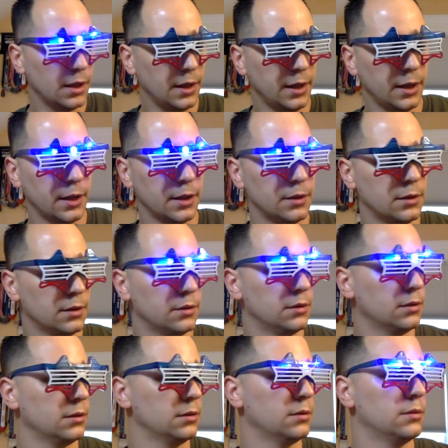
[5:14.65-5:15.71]
And
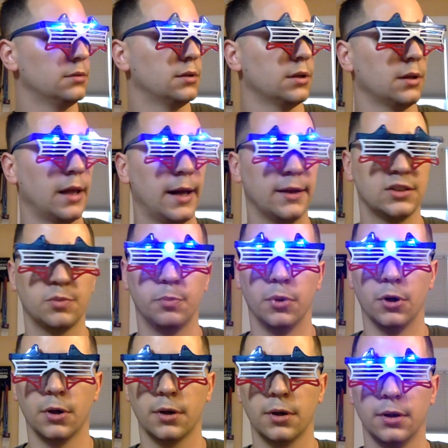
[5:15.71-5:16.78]
the last
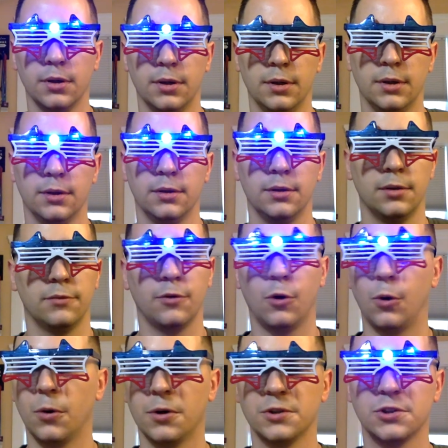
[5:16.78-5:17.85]
book, of
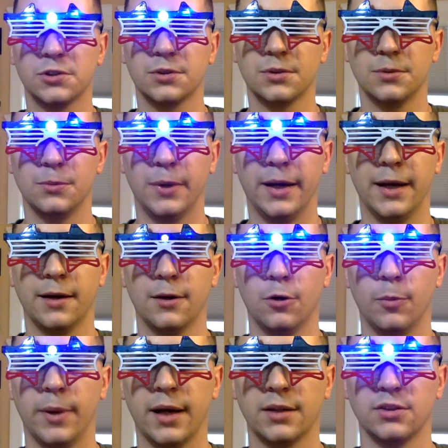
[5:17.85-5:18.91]
course, we had to
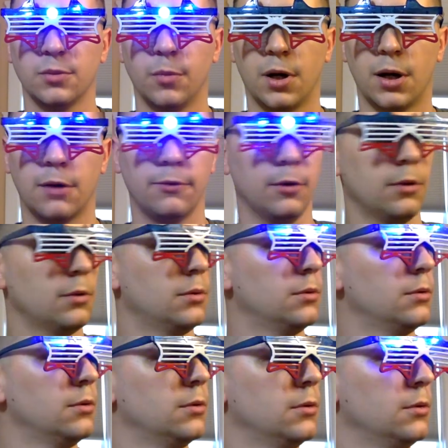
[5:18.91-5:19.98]
go back to Marvel
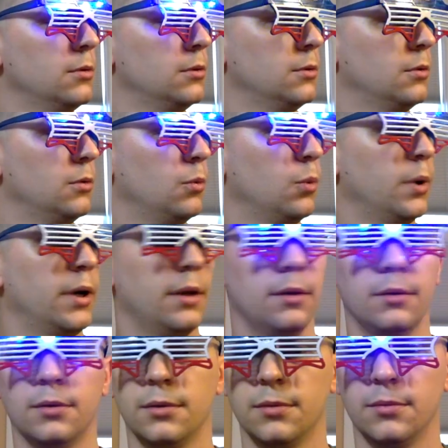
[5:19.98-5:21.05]
with
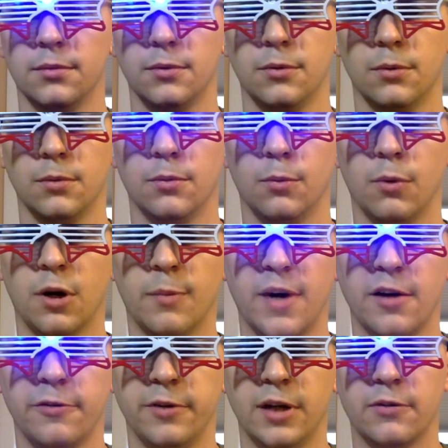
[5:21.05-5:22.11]
one of
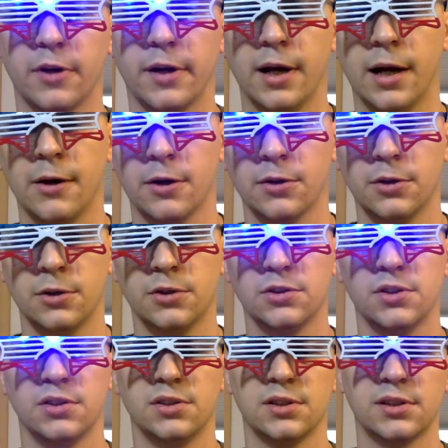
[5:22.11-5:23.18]
my favorite
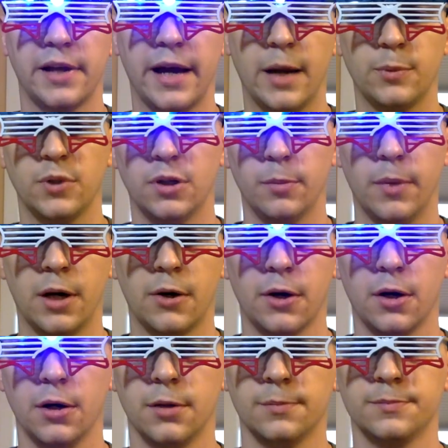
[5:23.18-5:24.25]
characters. This is Captain
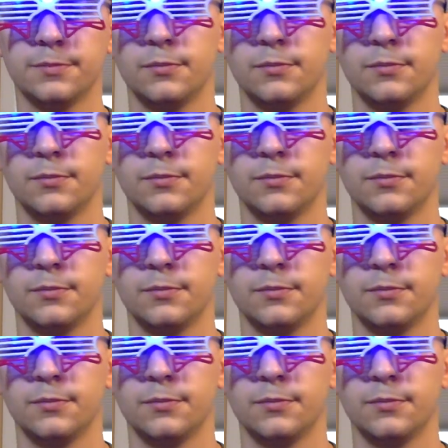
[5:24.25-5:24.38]
America.